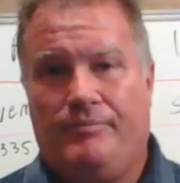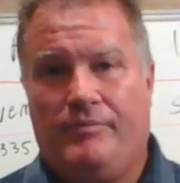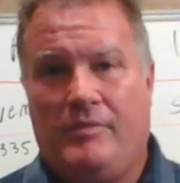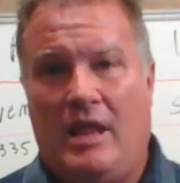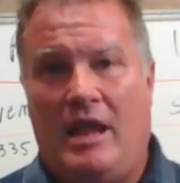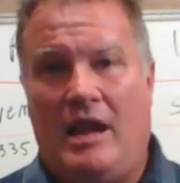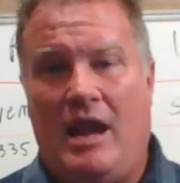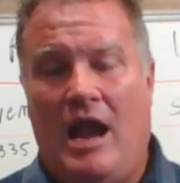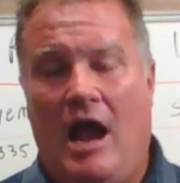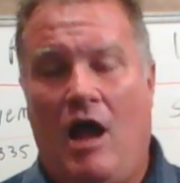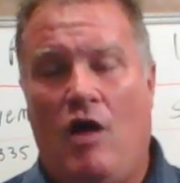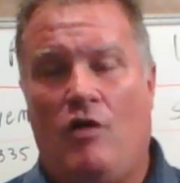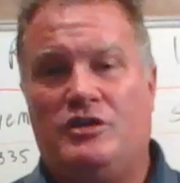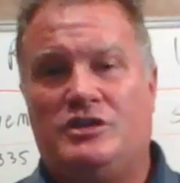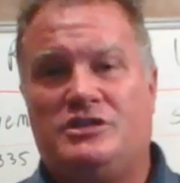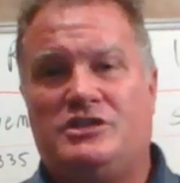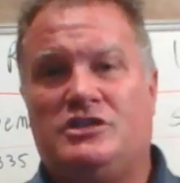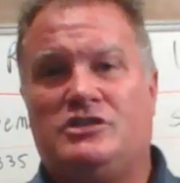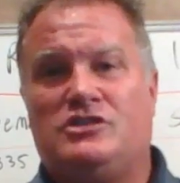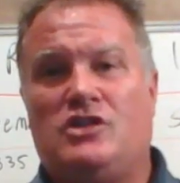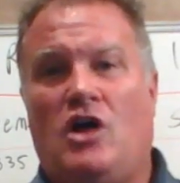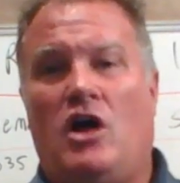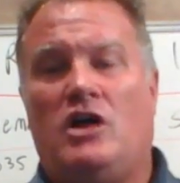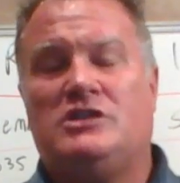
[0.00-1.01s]
and how this
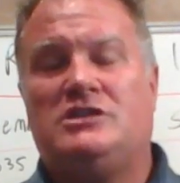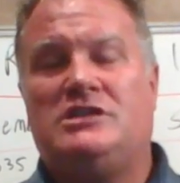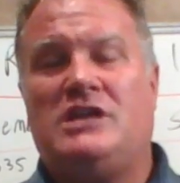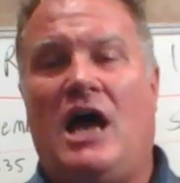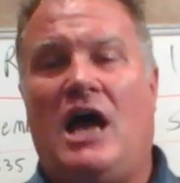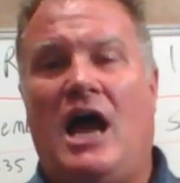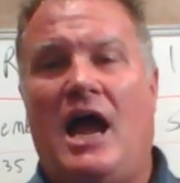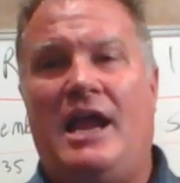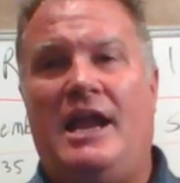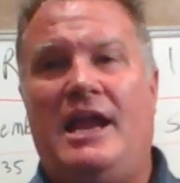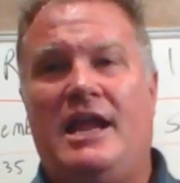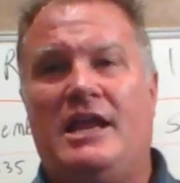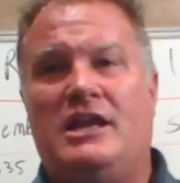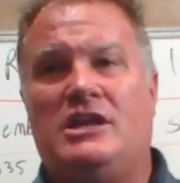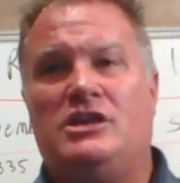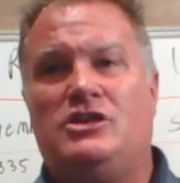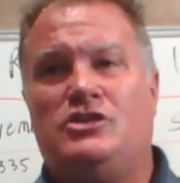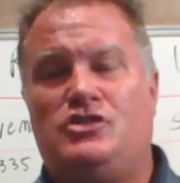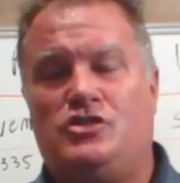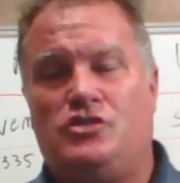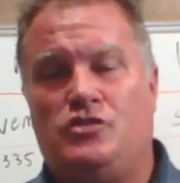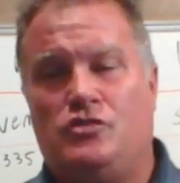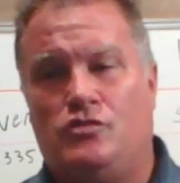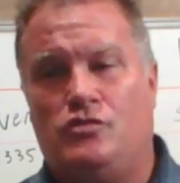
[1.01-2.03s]
is all tied
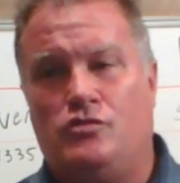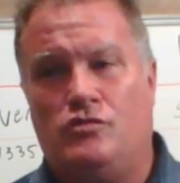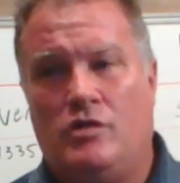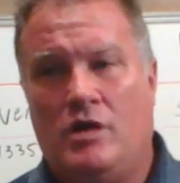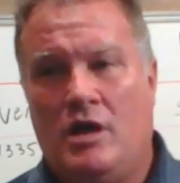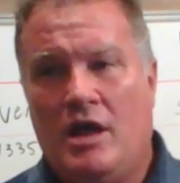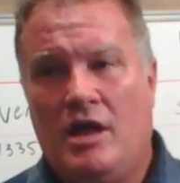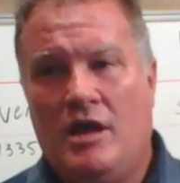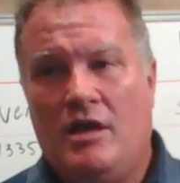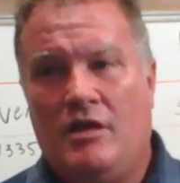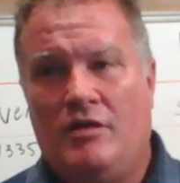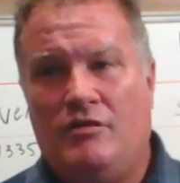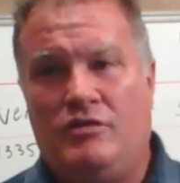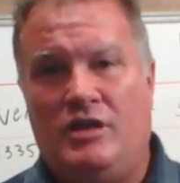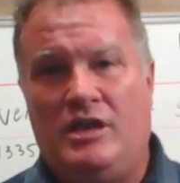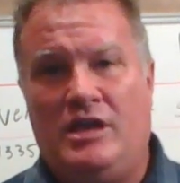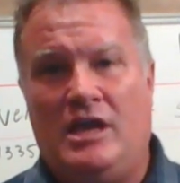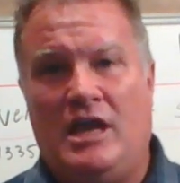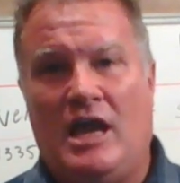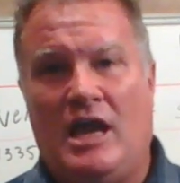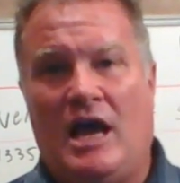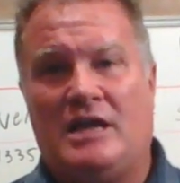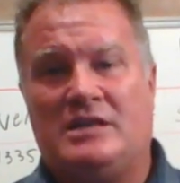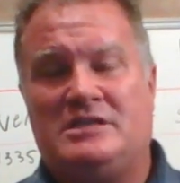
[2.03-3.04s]
into
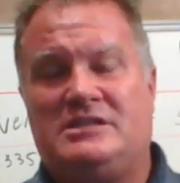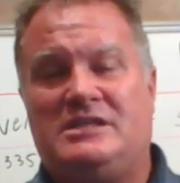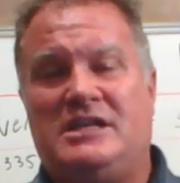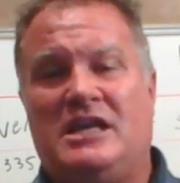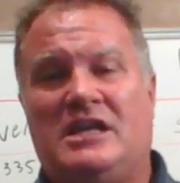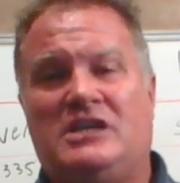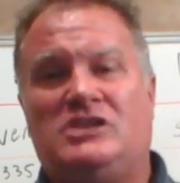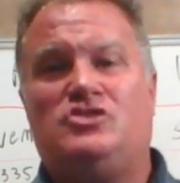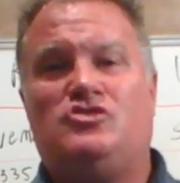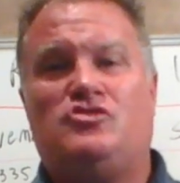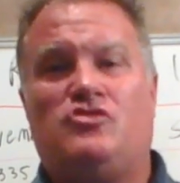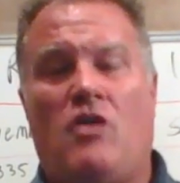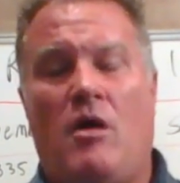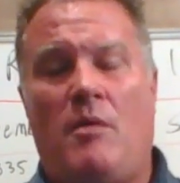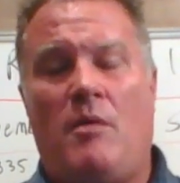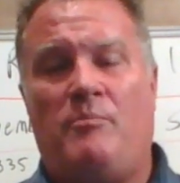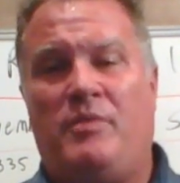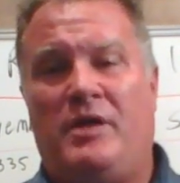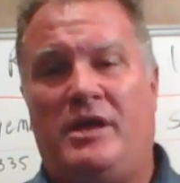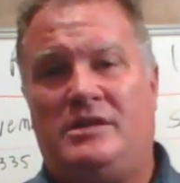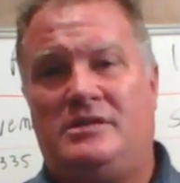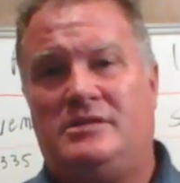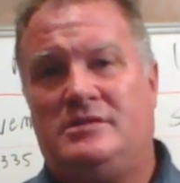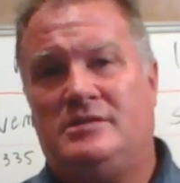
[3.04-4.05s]
the sixth
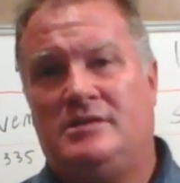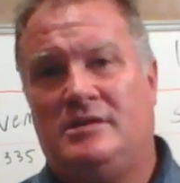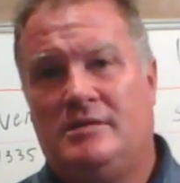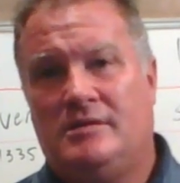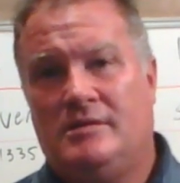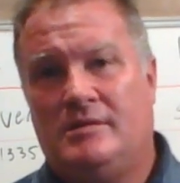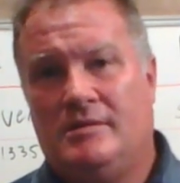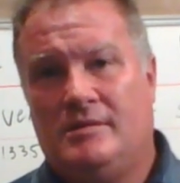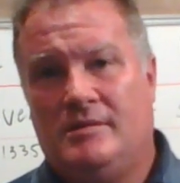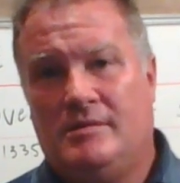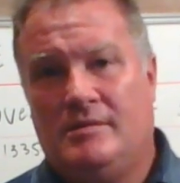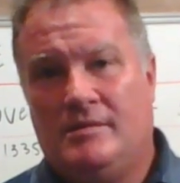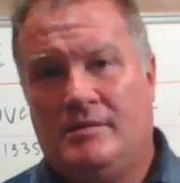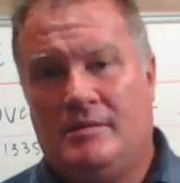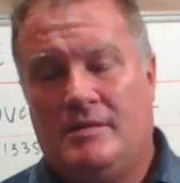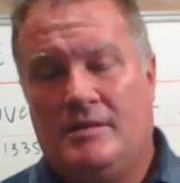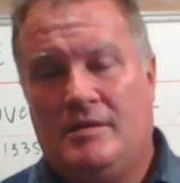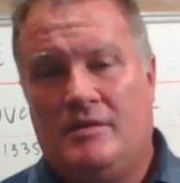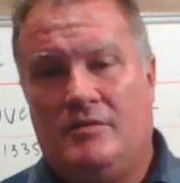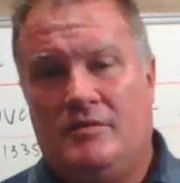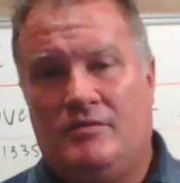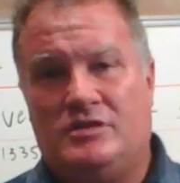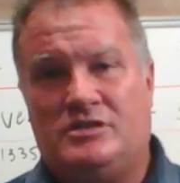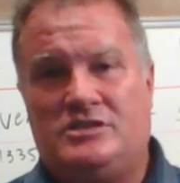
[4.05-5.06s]
trumpet,
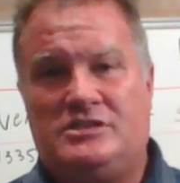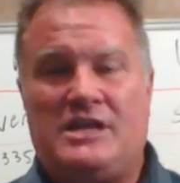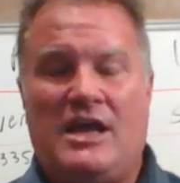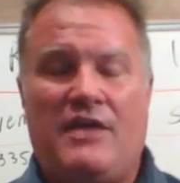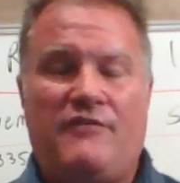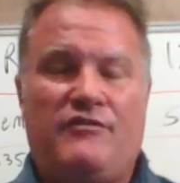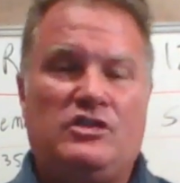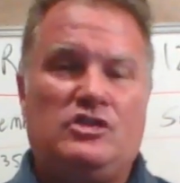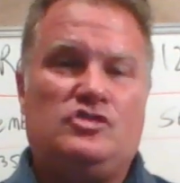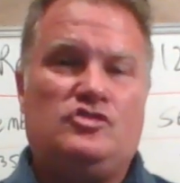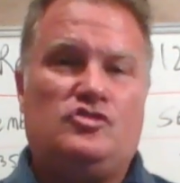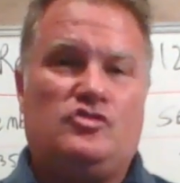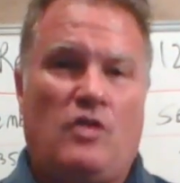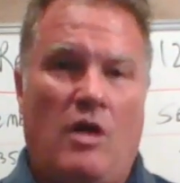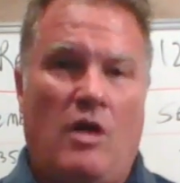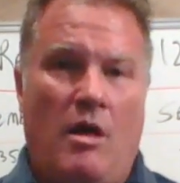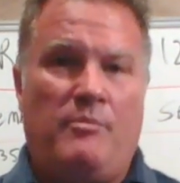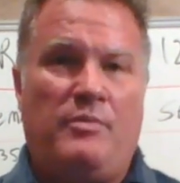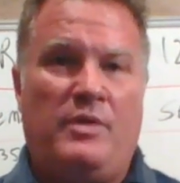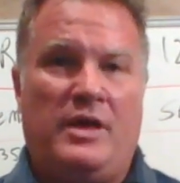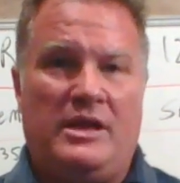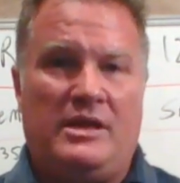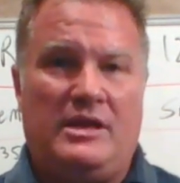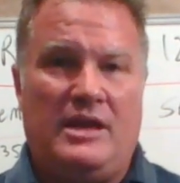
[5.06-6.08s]
the seventh
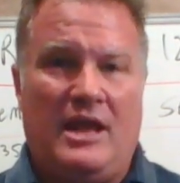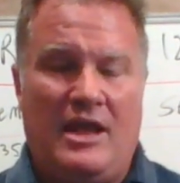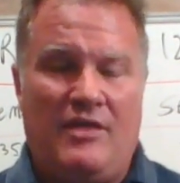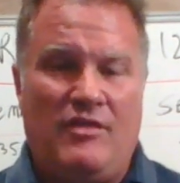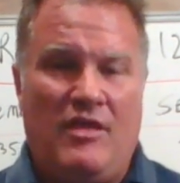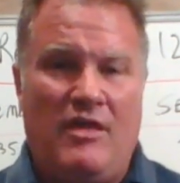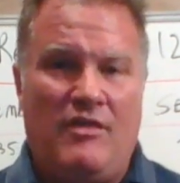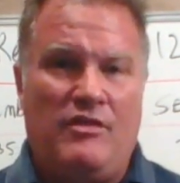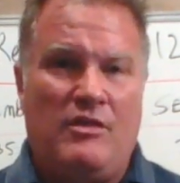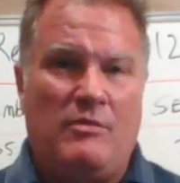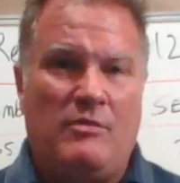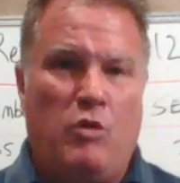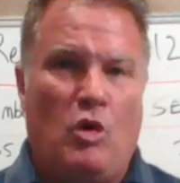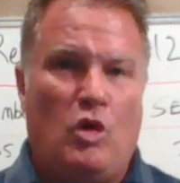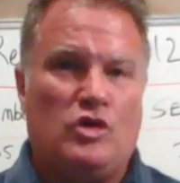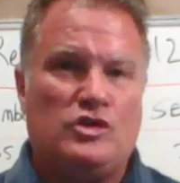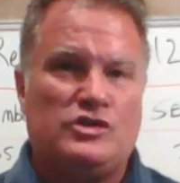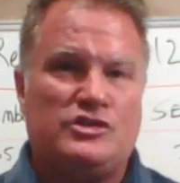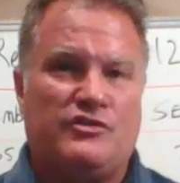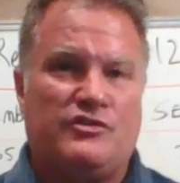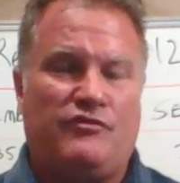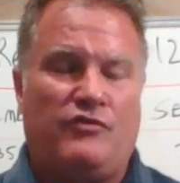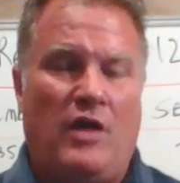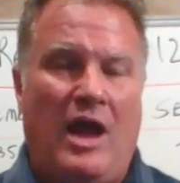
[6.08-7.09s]
trumpet, and then the
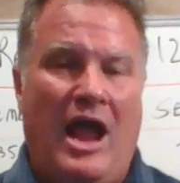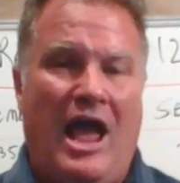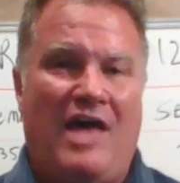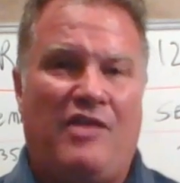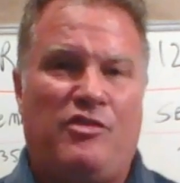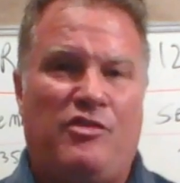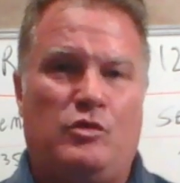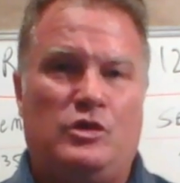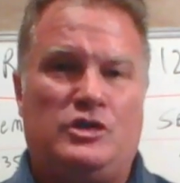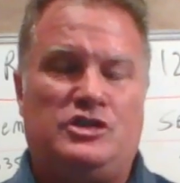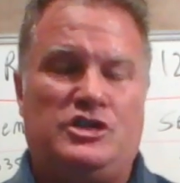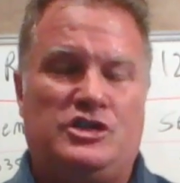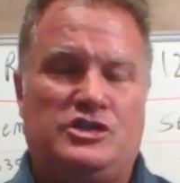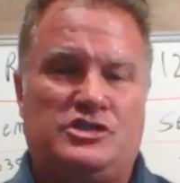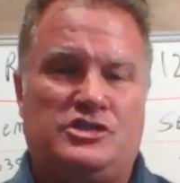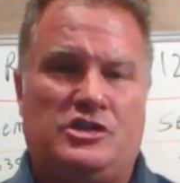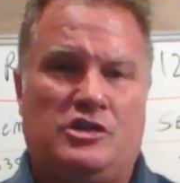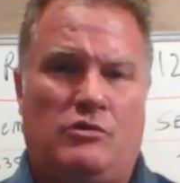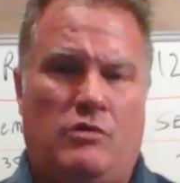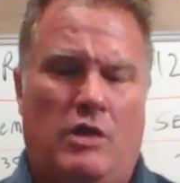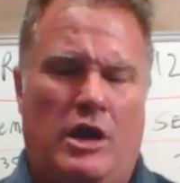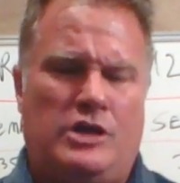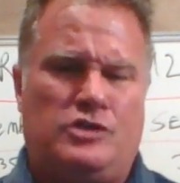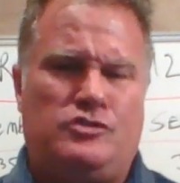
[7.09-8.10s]
bowls of wrath, which is the
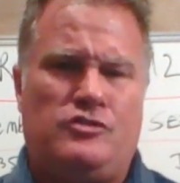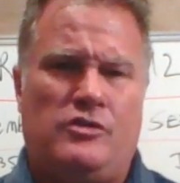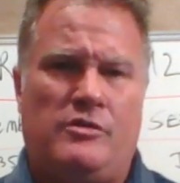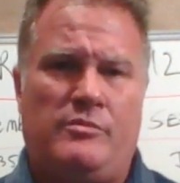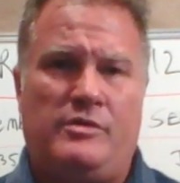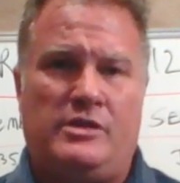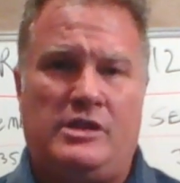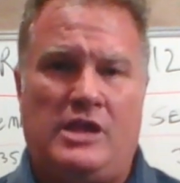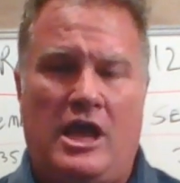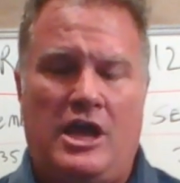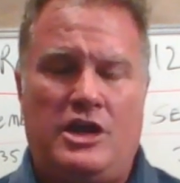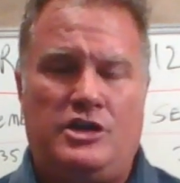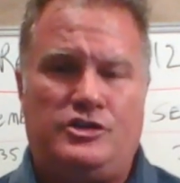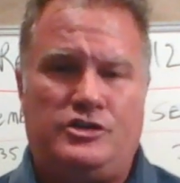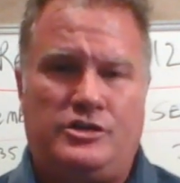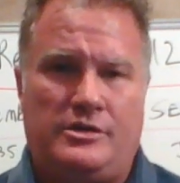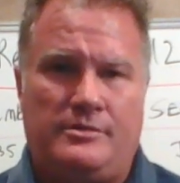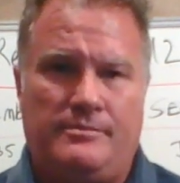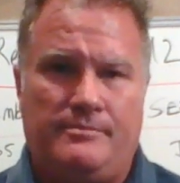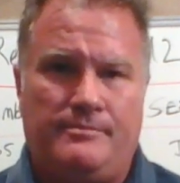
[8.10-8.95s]
Great Tribulation.